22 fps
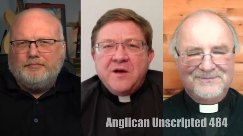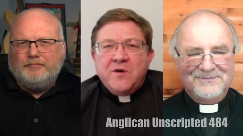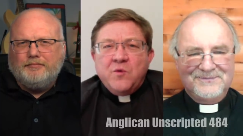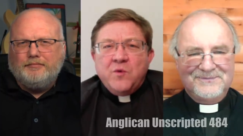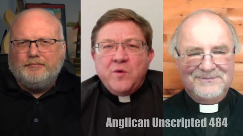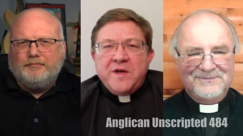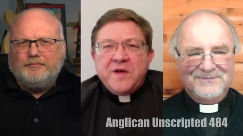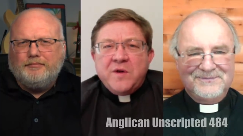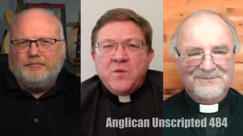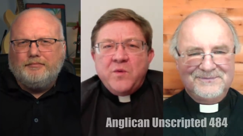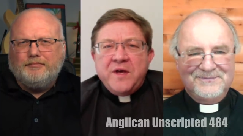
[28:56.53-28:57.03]

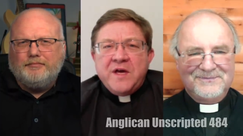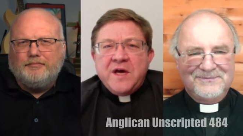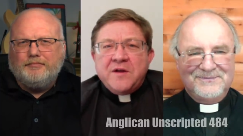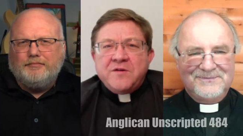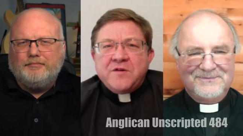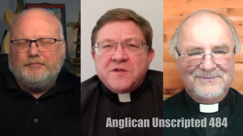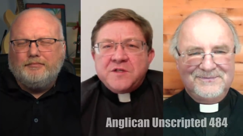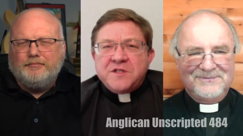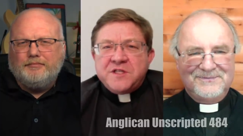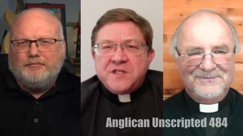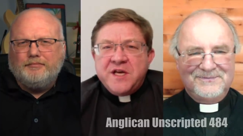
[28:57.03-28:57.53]

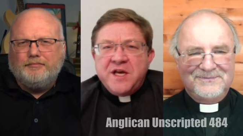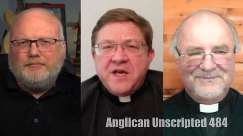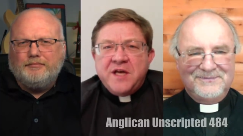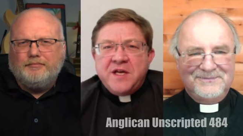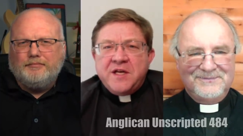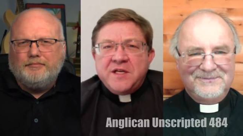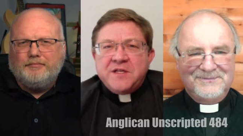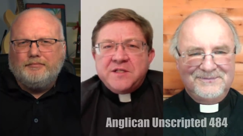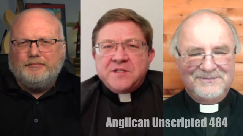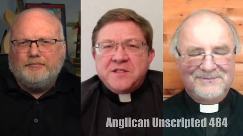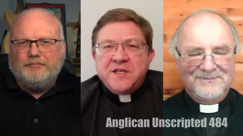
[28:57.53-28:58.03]

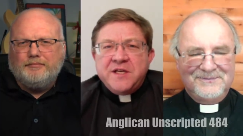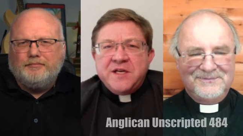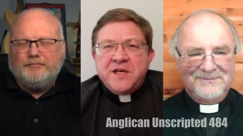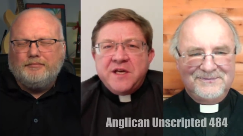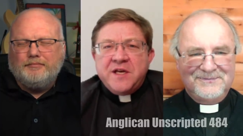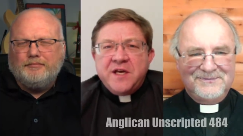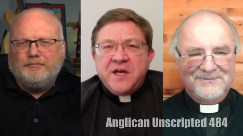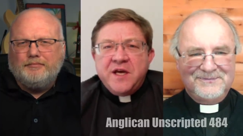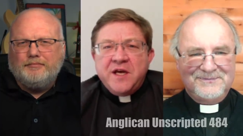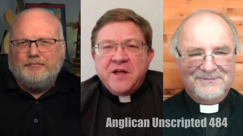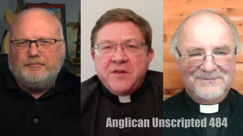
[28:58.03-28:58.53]
Speaker 1: understand his
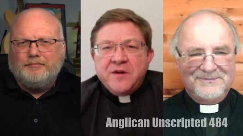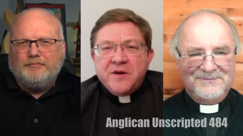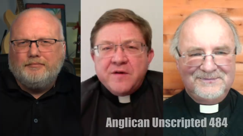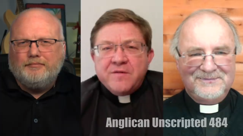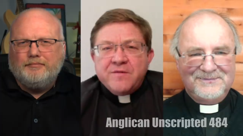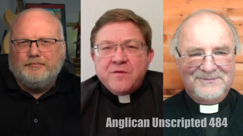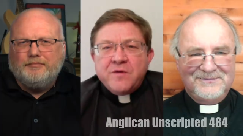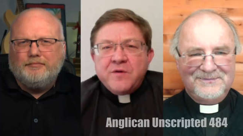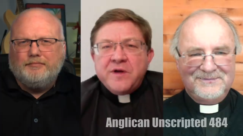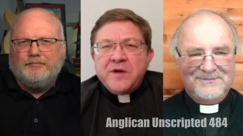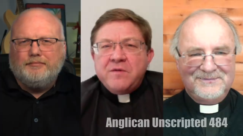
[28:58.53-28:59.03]
DNA.
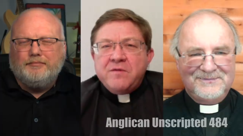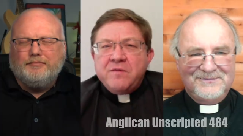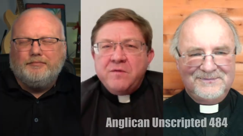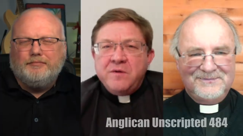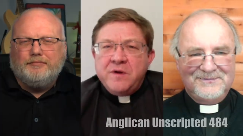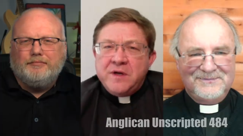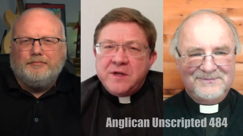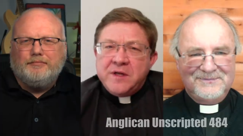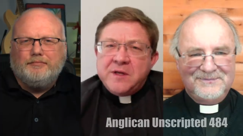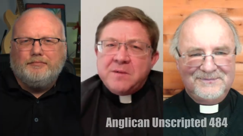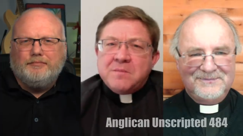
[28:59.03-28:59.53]
Therefore, he
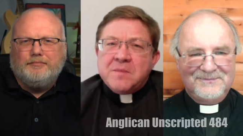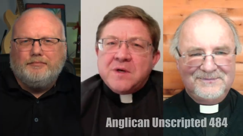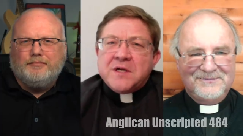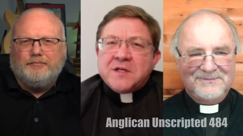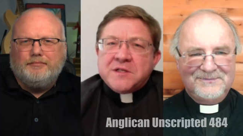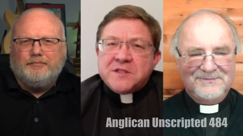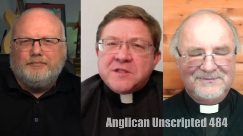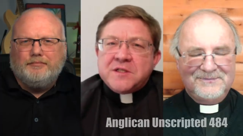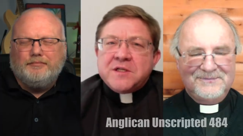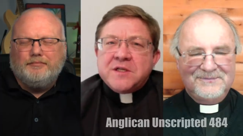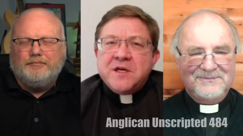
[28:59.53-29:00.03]
really
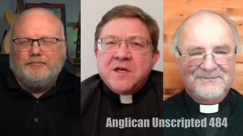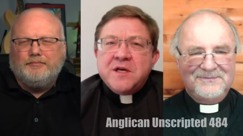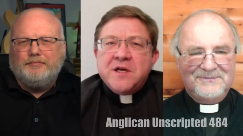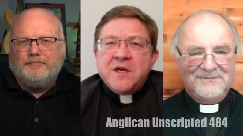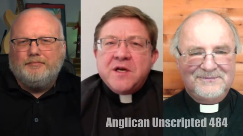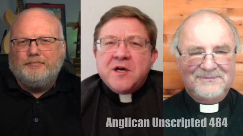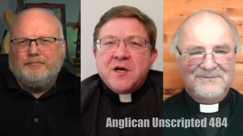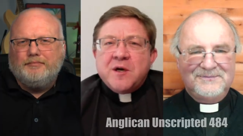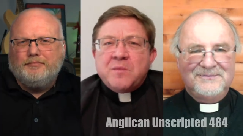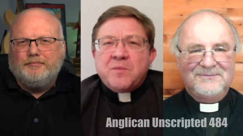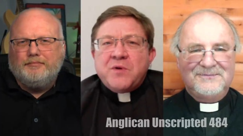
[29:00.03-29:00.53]
must
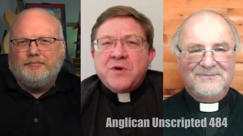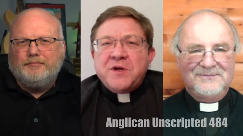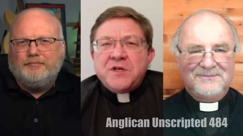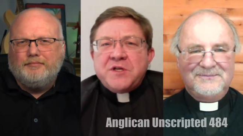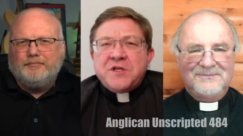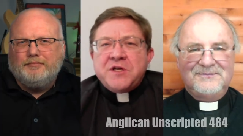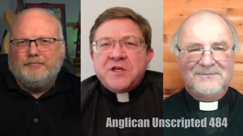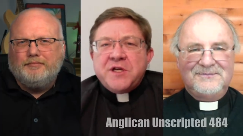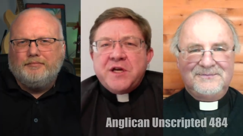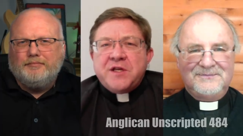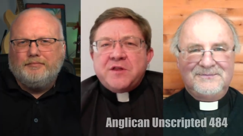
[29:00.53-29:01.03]

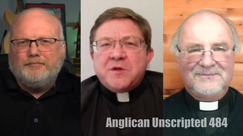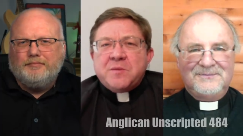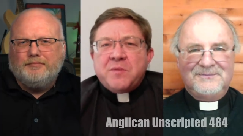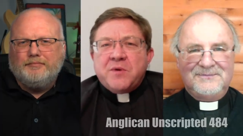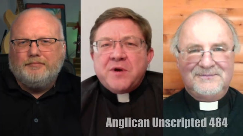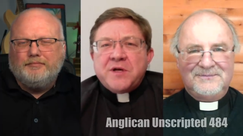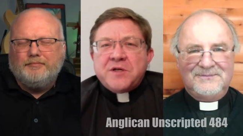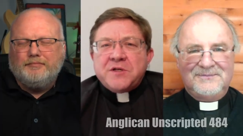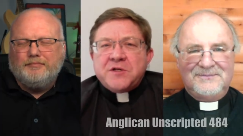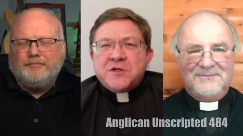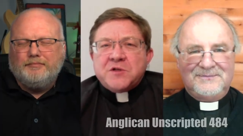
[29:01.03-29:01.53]
appreciate the
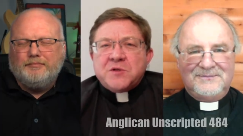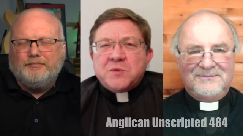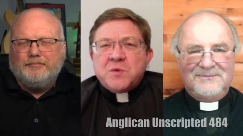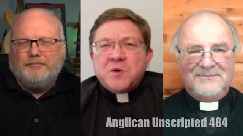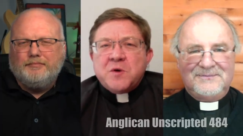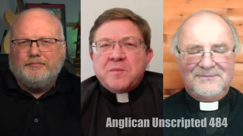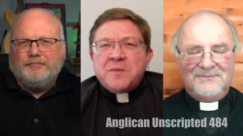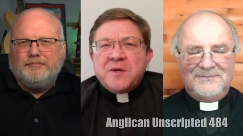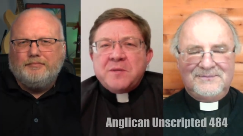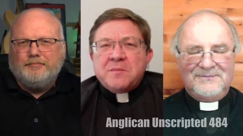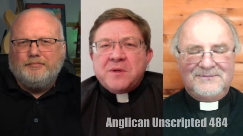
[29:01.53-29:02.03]
pressures
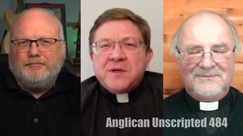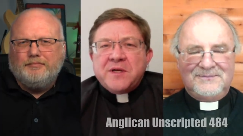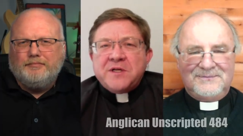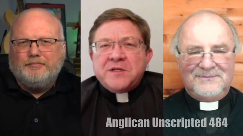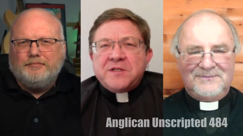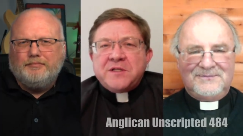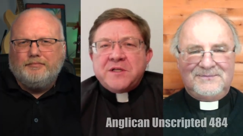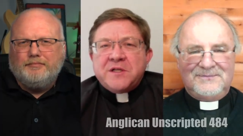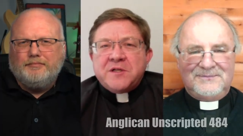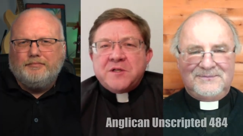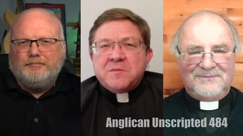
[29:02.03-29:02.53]
we're being
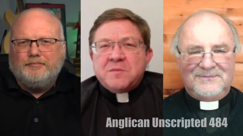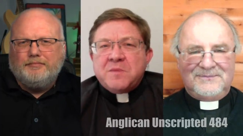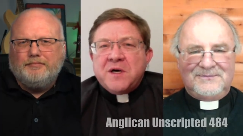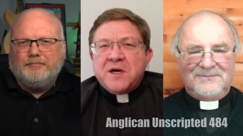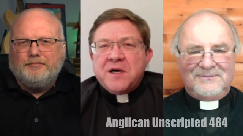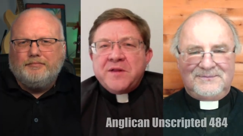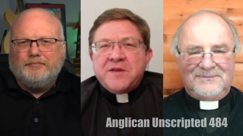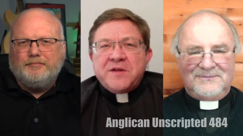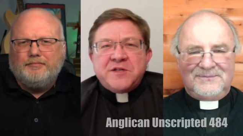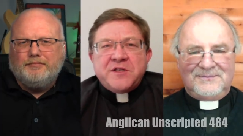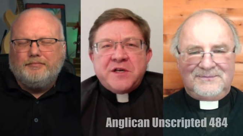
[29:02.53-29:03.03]
placed under
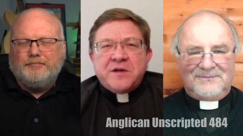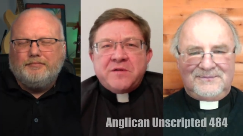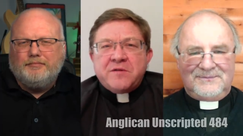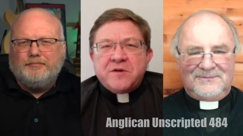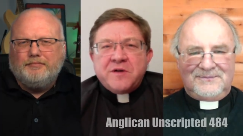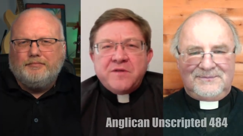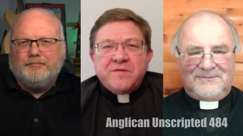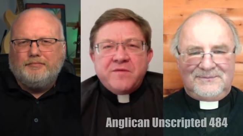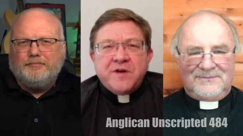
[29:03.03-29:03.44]
by the General